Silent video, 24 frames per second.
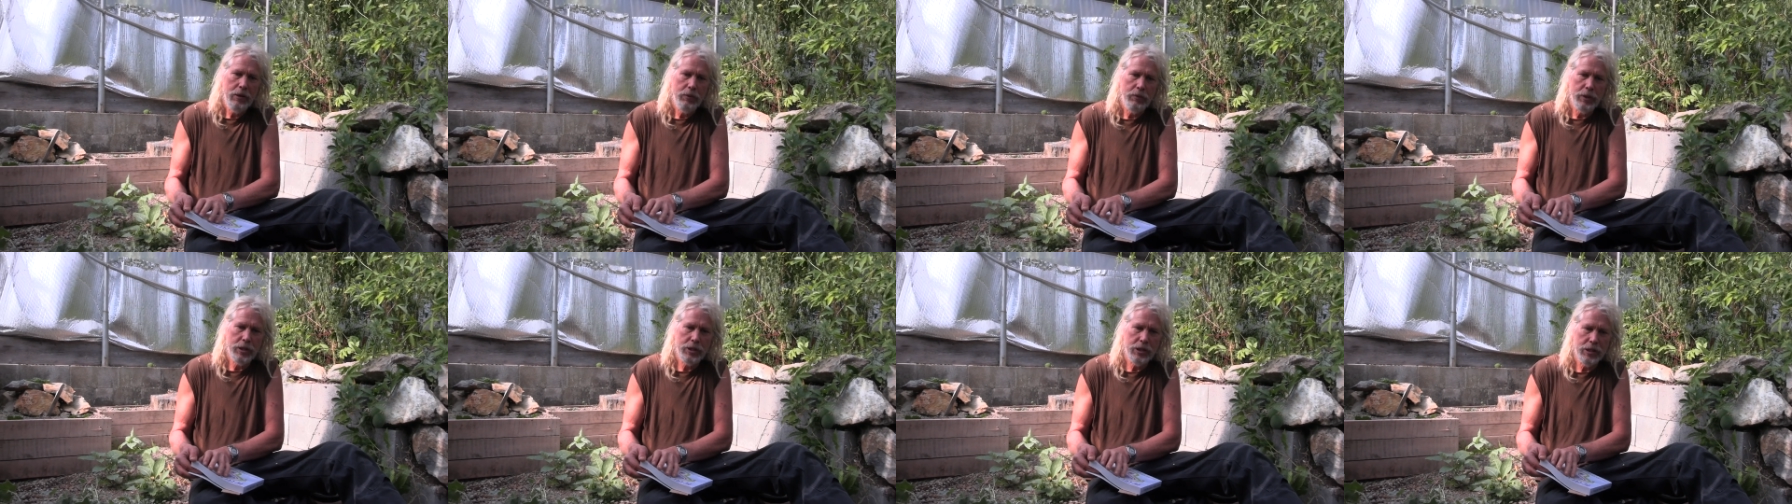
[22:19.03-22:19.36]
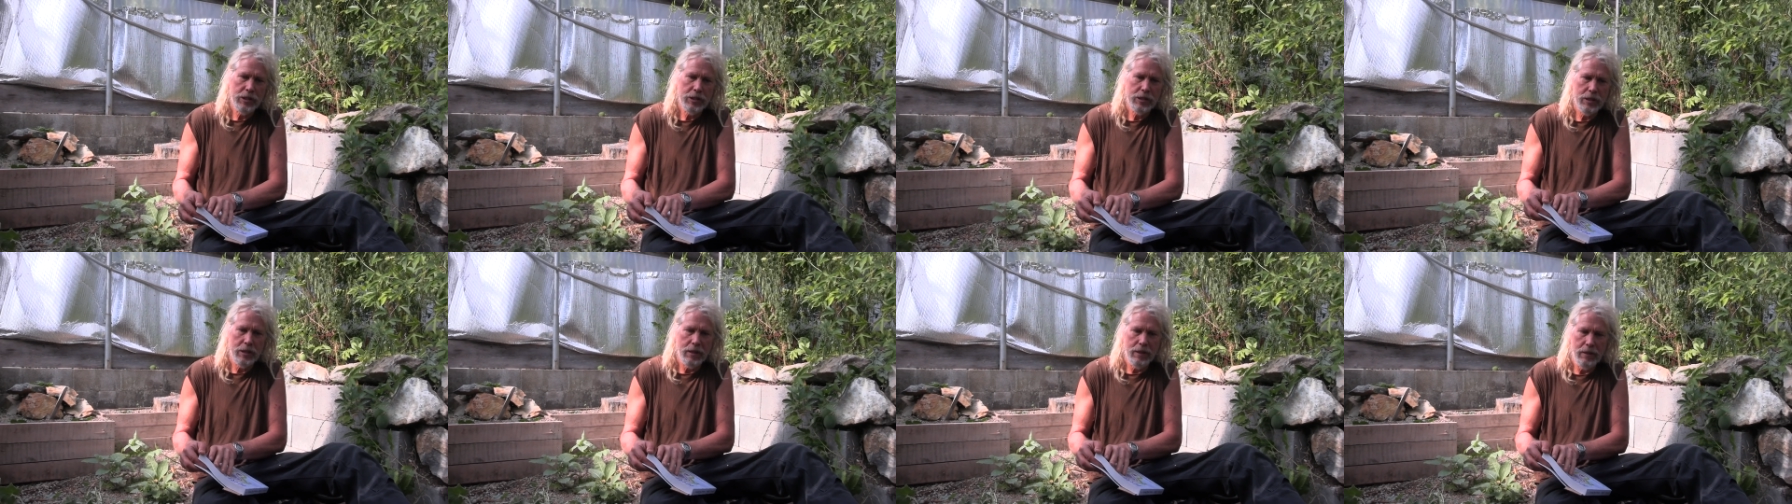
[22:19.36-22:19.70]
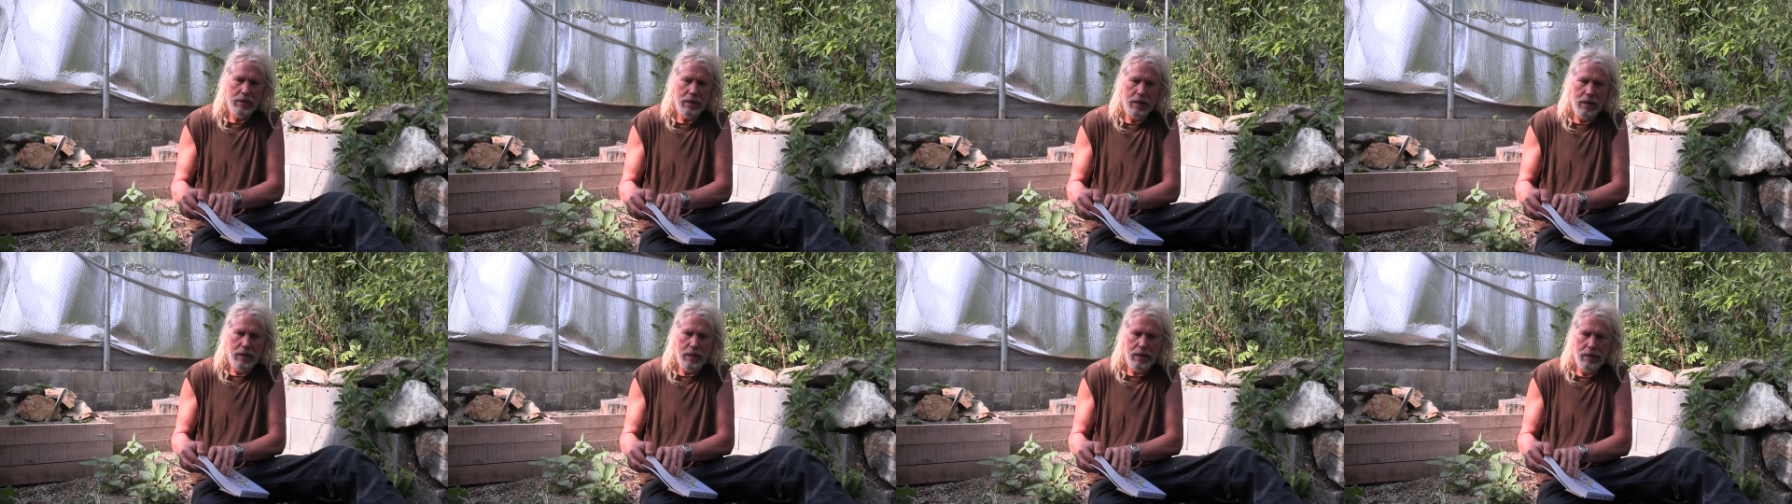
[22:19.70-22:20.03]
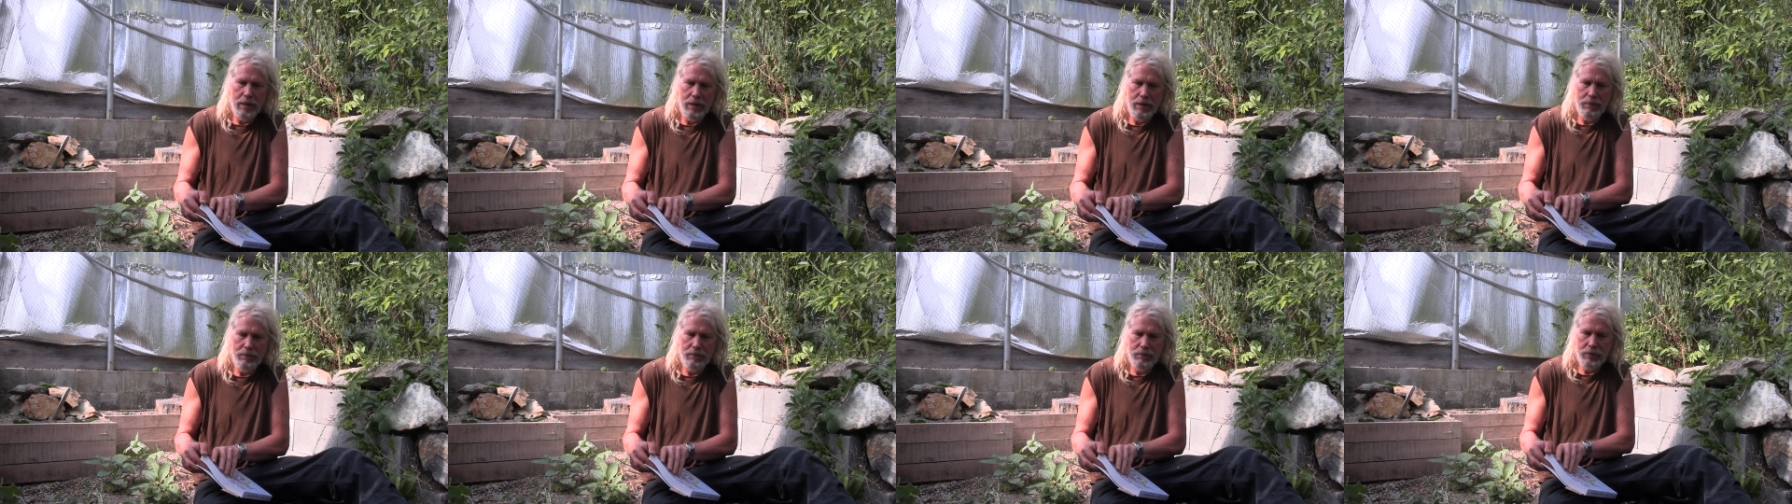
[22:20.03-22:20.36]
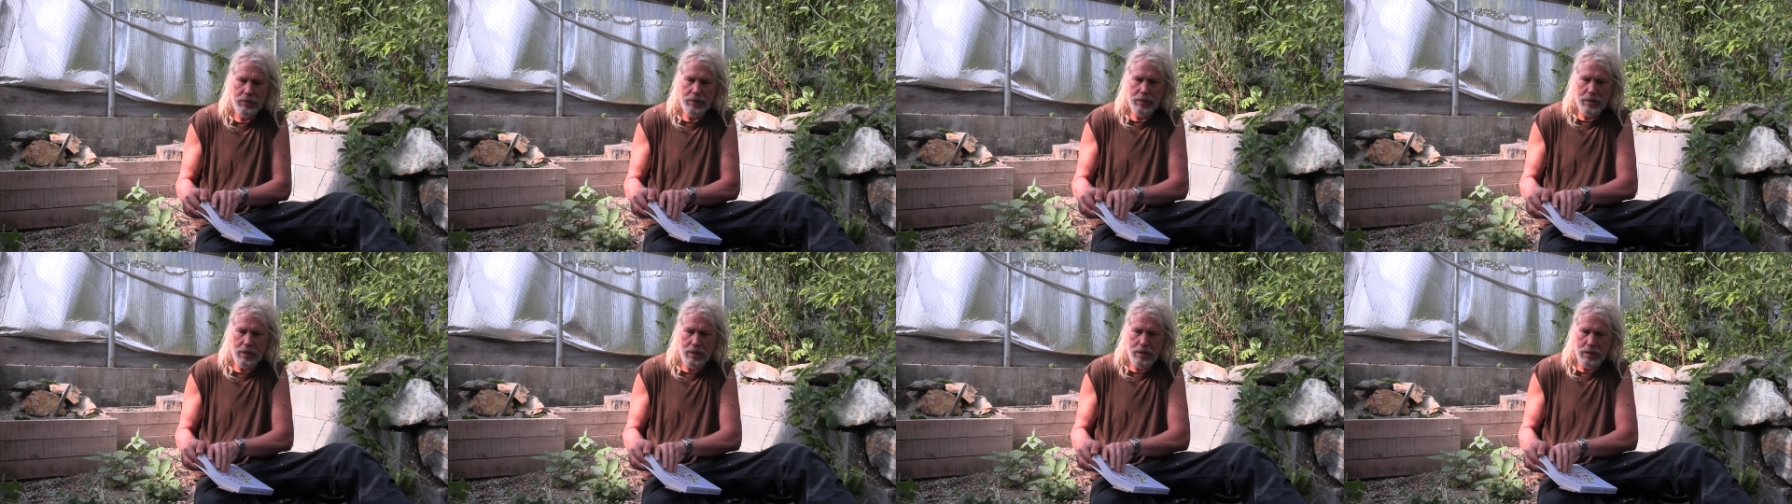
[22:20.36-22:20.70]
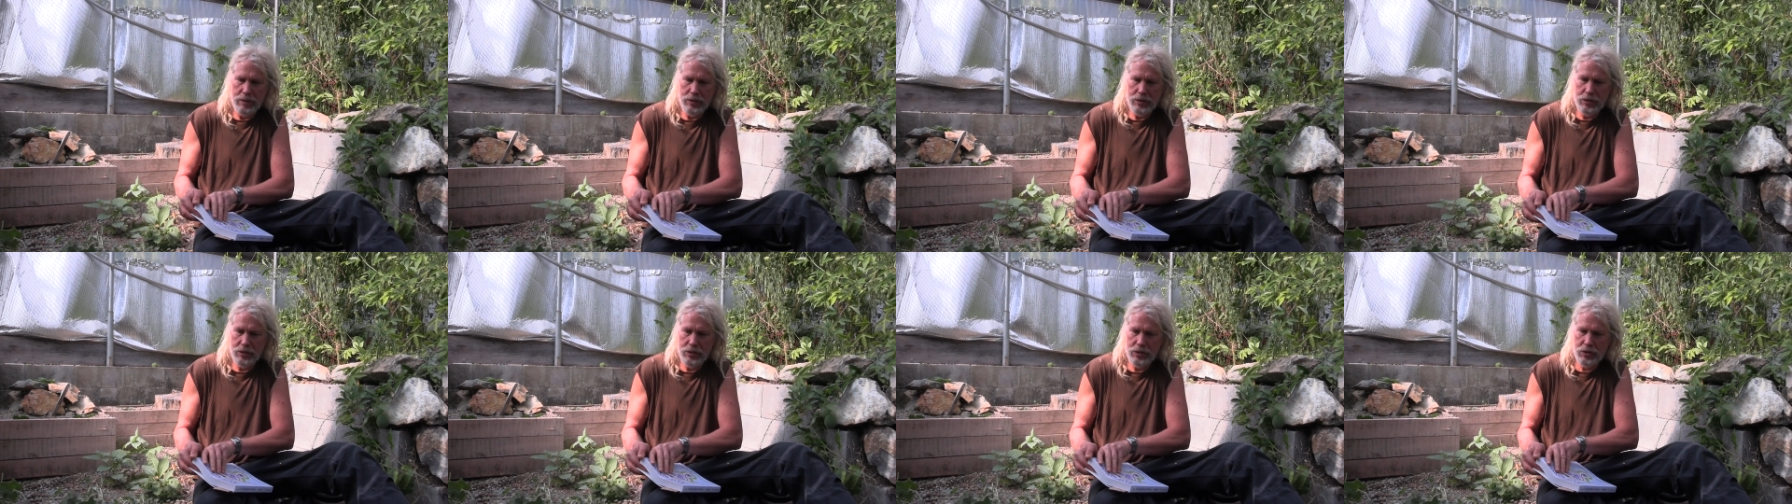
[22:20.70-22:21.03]
which is a, a,
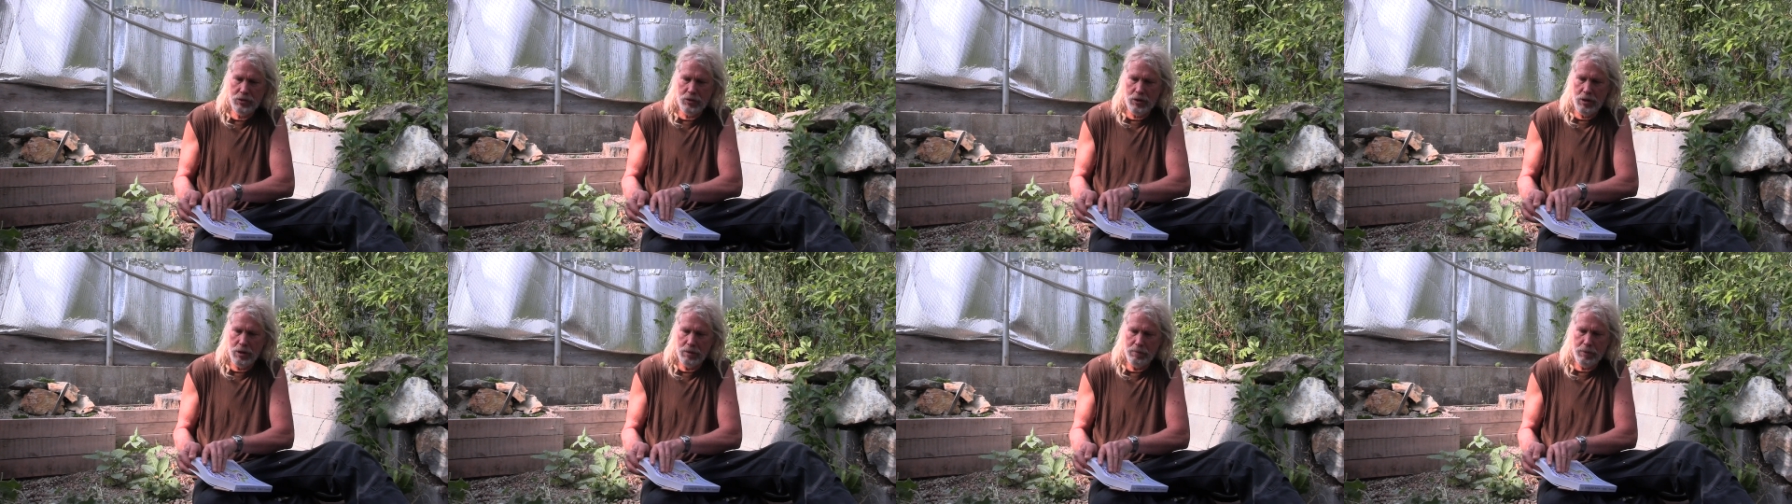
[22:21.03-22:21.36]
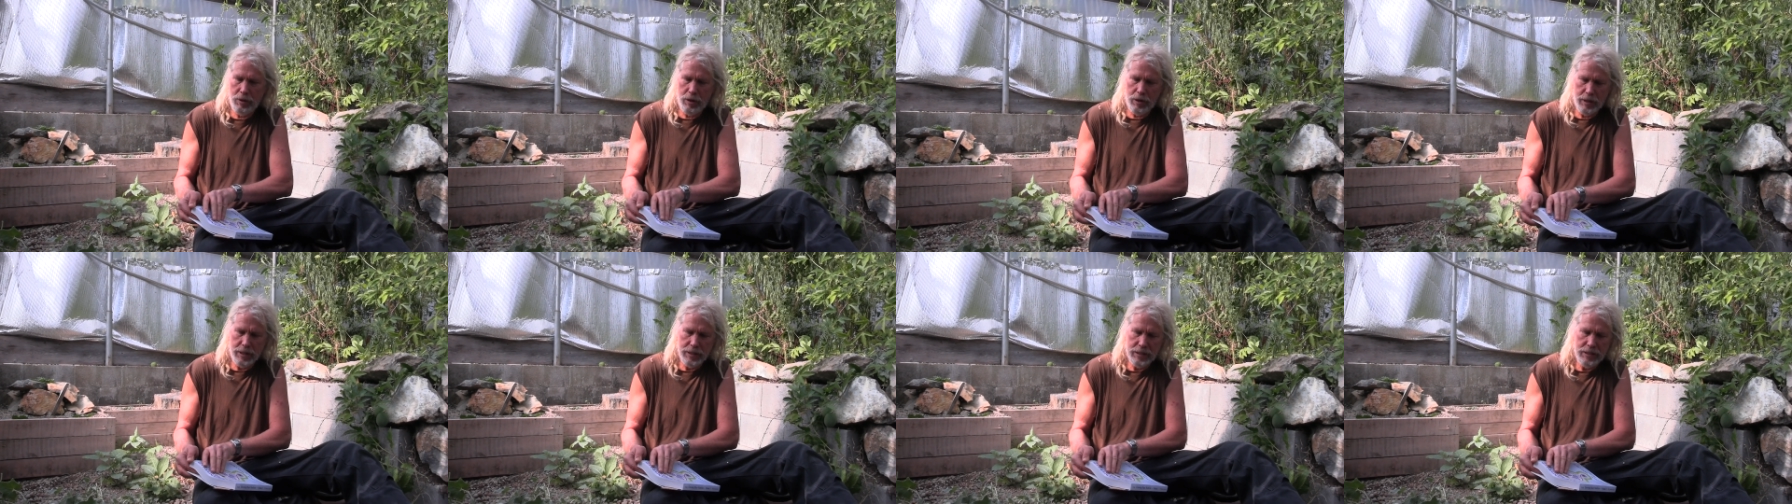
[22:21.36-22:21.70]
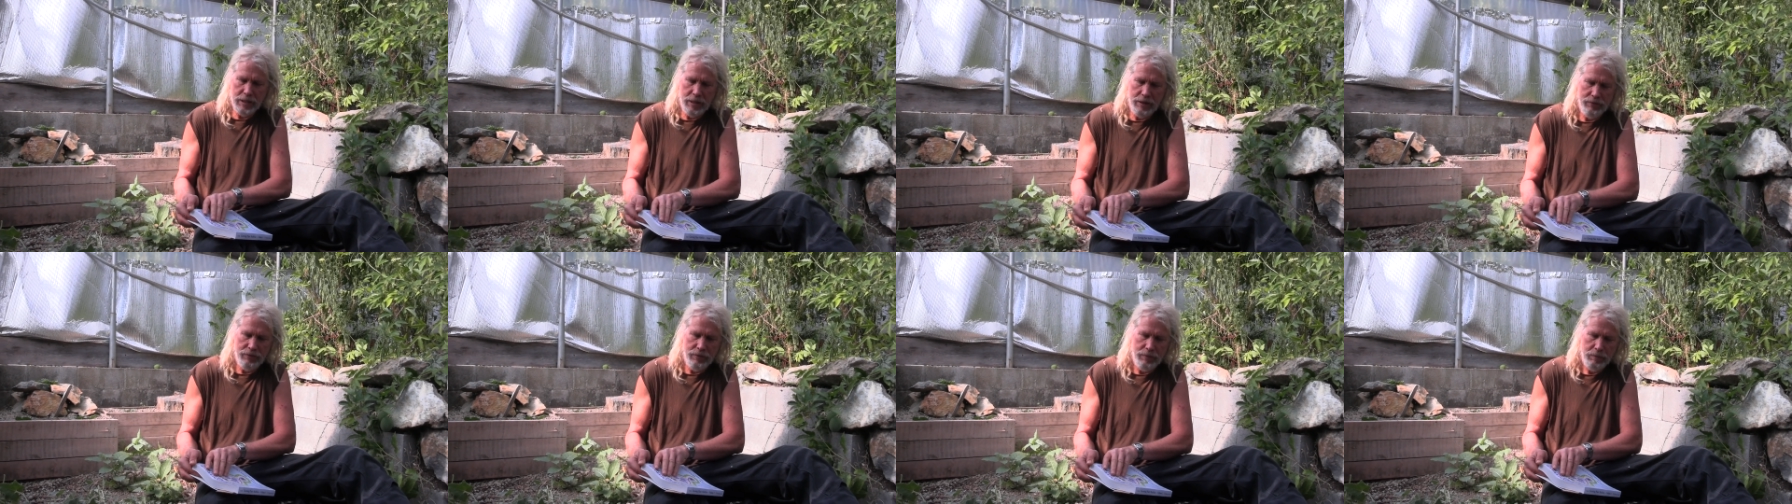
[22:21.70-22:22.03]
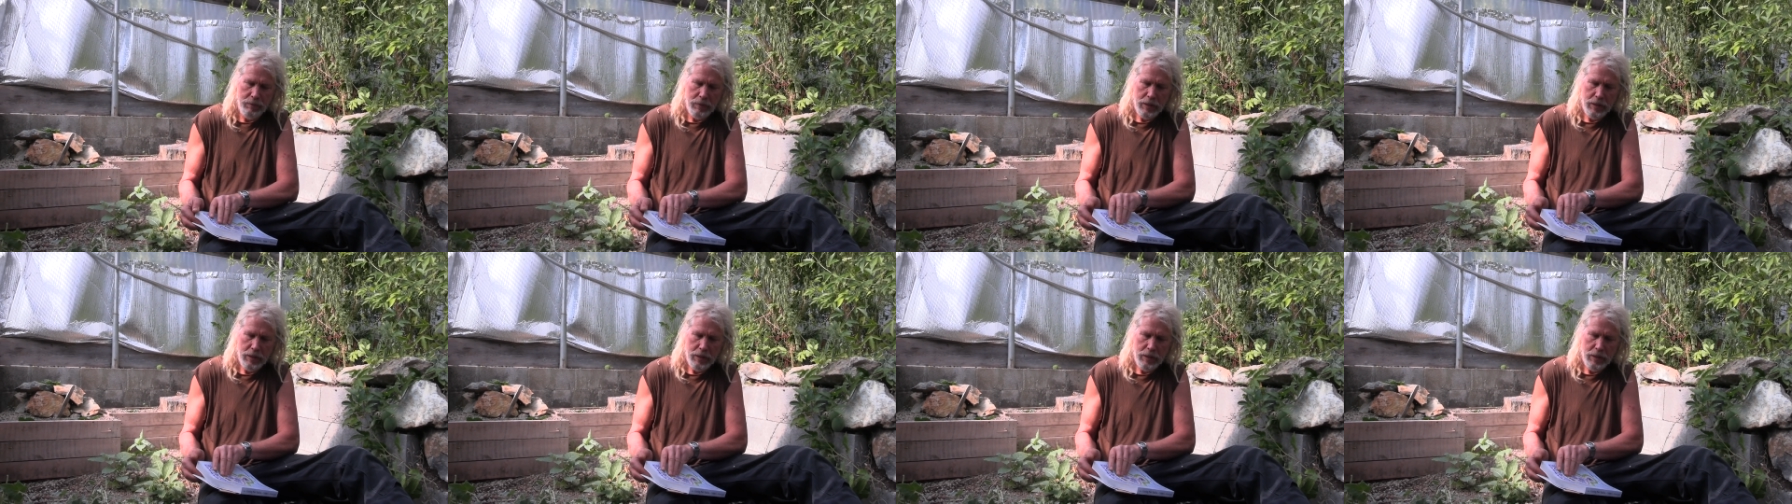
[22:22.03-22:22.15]
a strong purgative.